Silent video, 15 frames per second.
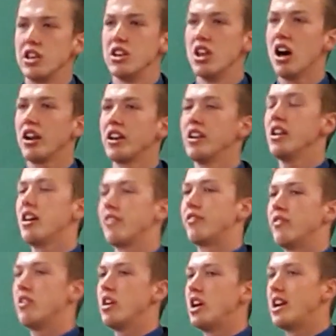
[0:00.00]
not
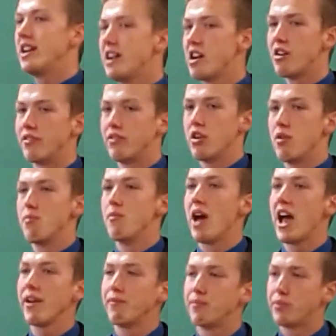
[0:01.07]
enough of
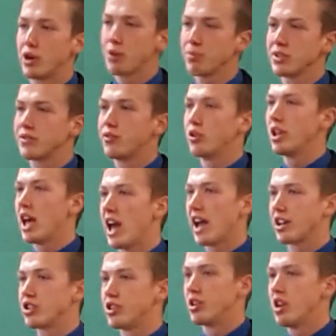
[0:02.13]
purposeful
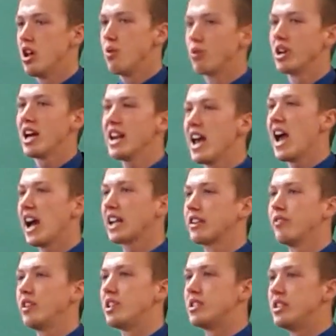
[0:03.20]
action. We're not
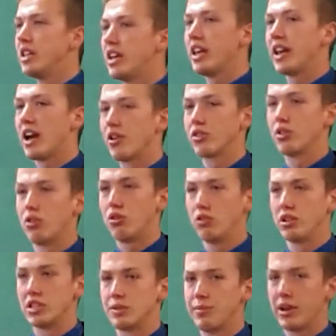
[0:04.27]
actively seeking out the
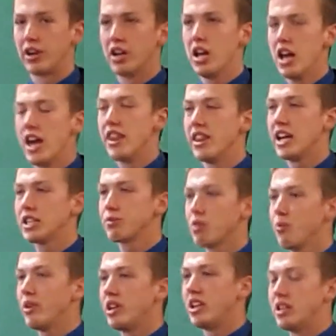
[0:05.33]
Holy Spirit. And that's
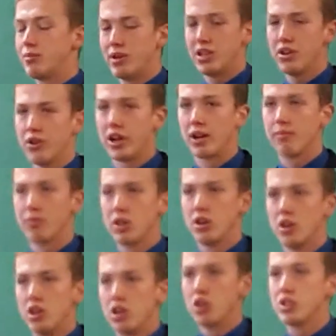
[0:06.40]
what we need to be doing.
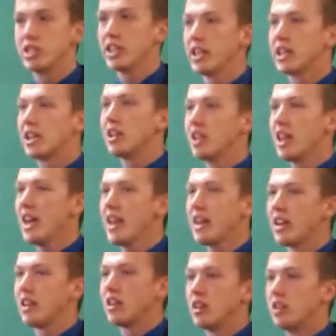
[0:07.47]
You see,
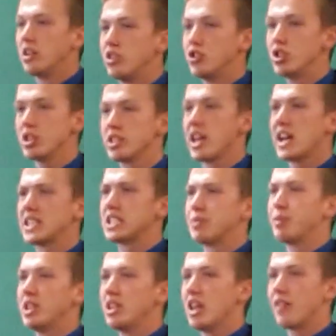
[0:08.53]
clay just has to
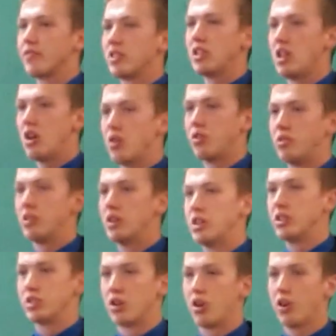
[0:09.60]
be left alone
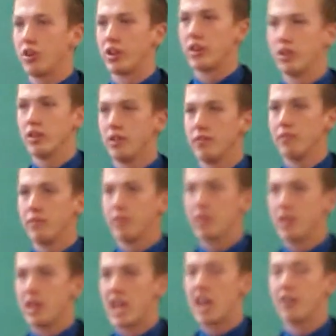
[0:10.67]
to harden.
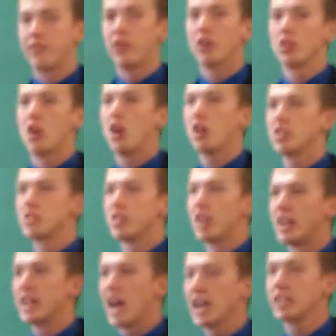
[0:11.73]
And if our hearts are
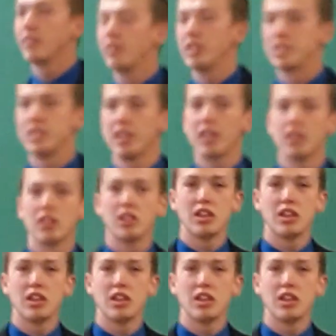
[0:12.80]
not actively seeking the